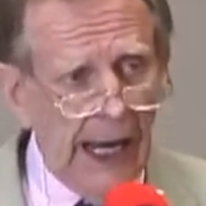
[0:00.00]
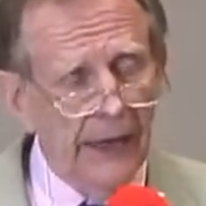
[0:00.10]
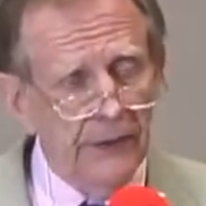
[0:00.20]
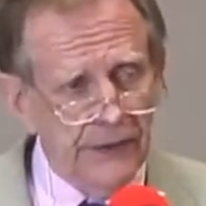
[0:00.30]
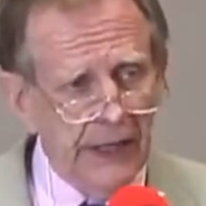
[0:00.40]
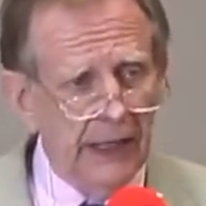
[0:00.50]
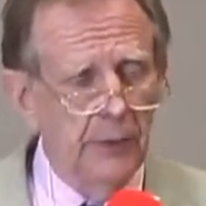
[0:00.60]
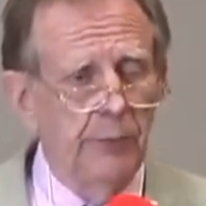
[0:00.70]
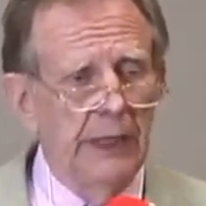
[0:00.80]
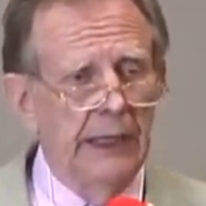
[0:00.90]
And the
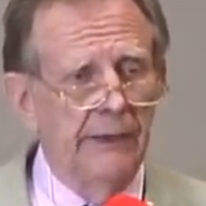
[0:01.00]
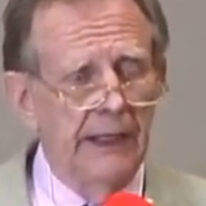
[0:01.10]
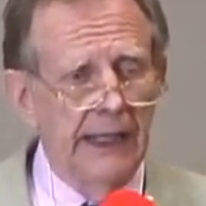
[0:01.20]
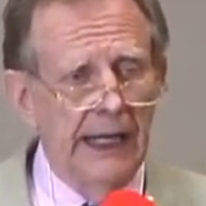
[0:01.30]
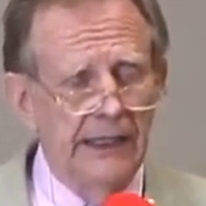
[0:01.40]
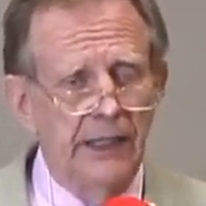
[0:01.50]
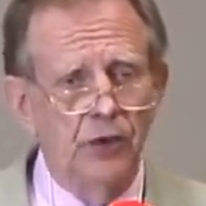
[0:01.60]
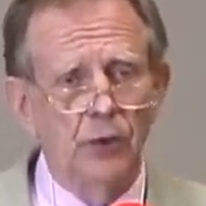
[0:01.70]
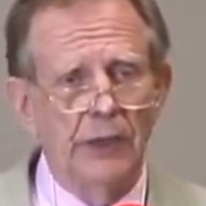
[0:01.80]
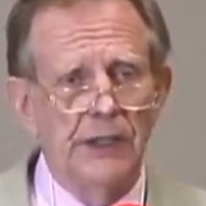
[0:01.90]
second being the
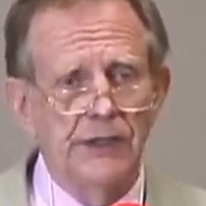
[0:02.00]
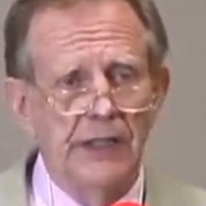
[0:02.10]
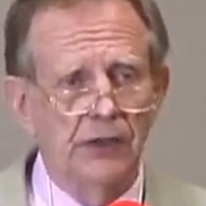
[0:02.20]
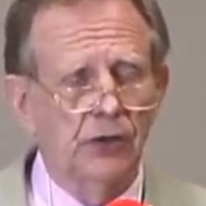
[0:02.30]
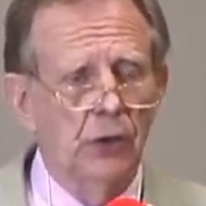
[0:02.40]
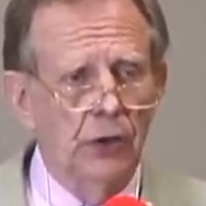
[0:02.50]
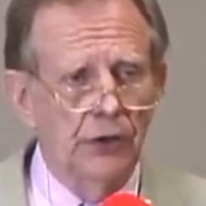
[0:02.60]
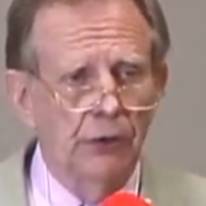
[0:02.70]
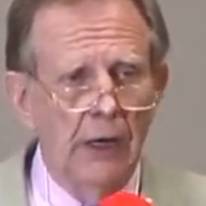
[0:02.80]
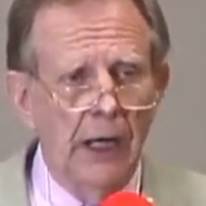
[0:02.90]
1826
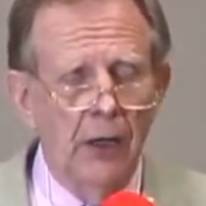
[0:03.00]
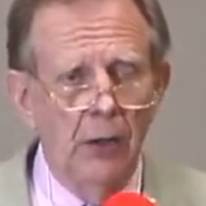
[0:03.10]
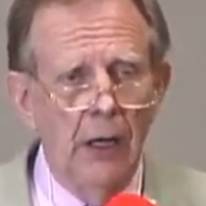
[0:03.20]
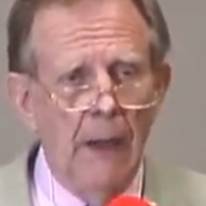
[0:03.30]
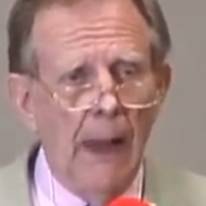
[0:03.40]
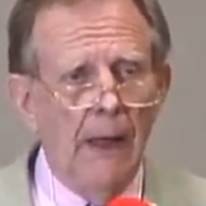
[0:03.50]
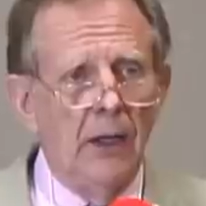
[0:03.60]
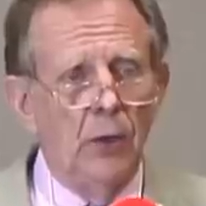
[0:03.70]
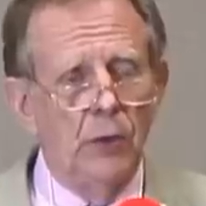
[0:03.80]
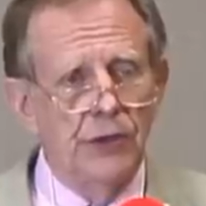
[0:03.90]
court trial,
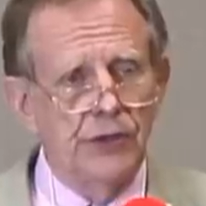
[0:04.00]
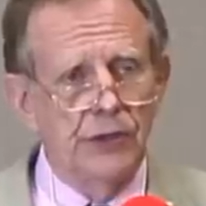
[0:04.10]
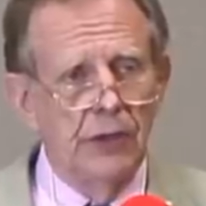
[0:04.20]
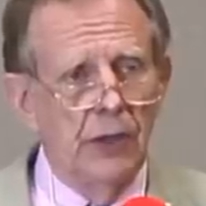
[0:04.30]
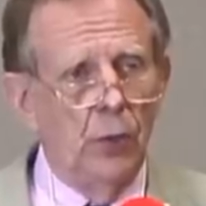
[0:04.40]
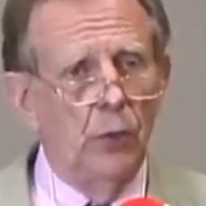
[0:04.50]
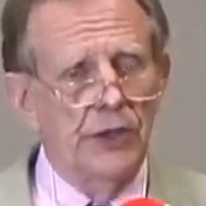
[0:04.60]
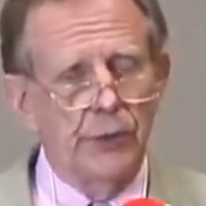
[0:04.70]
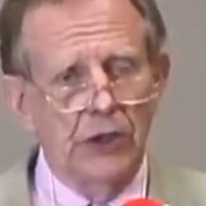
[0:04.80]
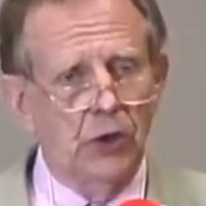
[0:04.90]
which
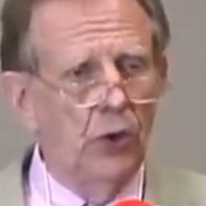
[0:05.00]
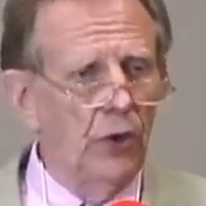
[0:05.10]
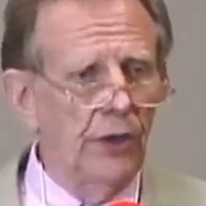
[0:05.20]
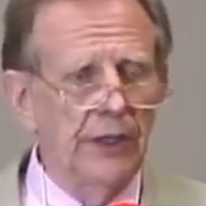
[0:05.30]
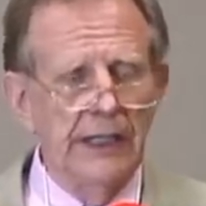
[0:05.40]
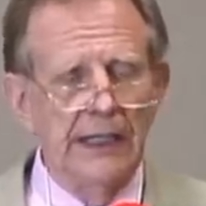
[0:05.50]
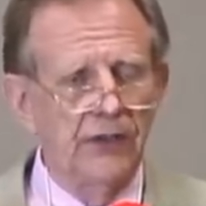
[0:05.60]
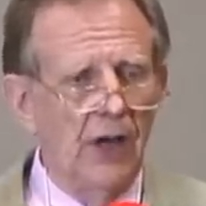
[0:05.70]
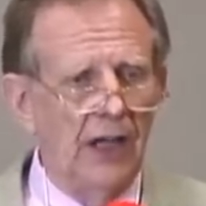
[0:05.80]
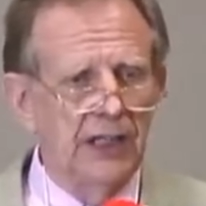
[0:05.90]
was recorded
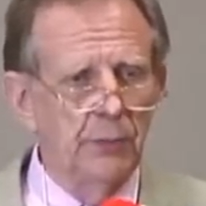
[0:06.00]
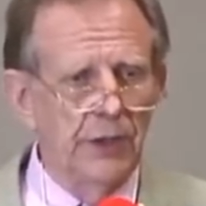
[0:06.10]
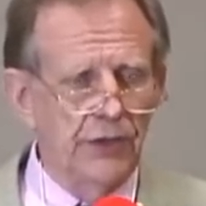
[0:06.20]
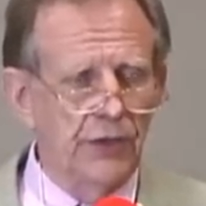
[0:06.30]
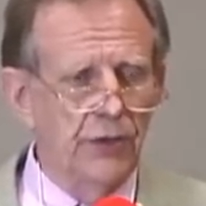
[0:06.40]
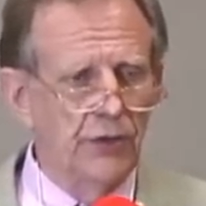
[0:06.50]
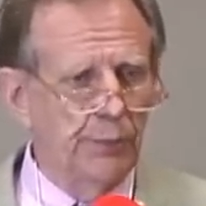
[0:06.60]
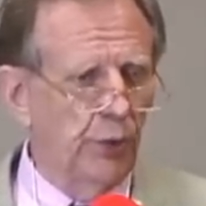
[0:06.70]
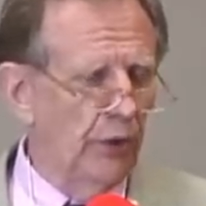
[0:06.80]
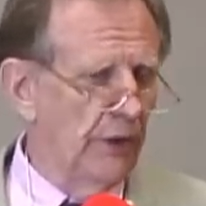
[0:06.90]
in documents
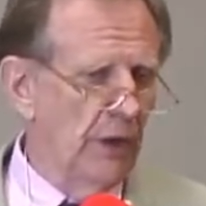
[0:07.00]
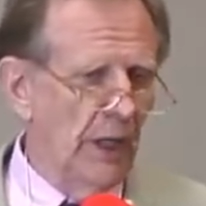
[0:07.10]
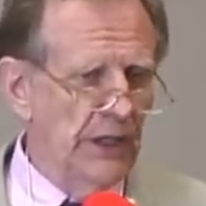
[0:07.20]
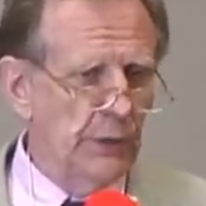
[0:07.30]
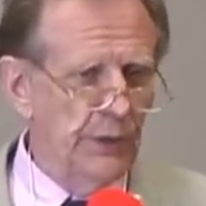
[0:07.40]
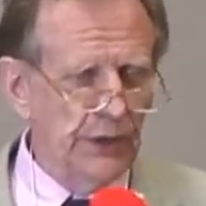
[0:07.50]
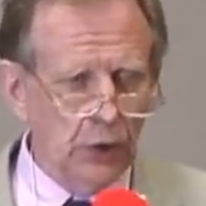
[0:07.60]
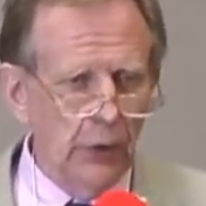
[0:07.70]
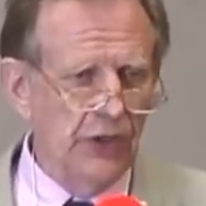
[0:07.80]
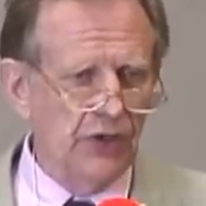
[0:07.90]
whose provenance was
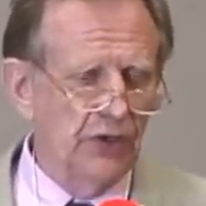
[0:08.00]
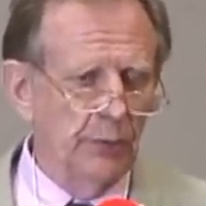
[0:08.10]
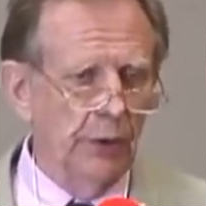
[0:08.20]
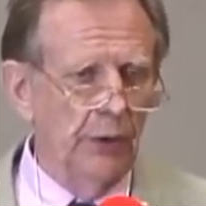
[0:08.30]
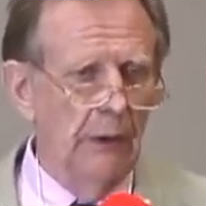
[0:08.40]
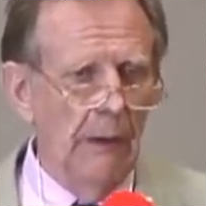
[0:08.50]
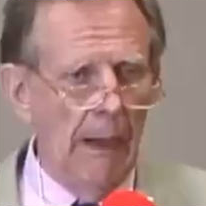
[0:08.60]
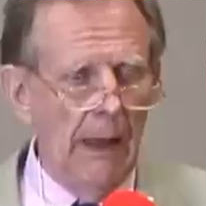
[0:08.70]
questionable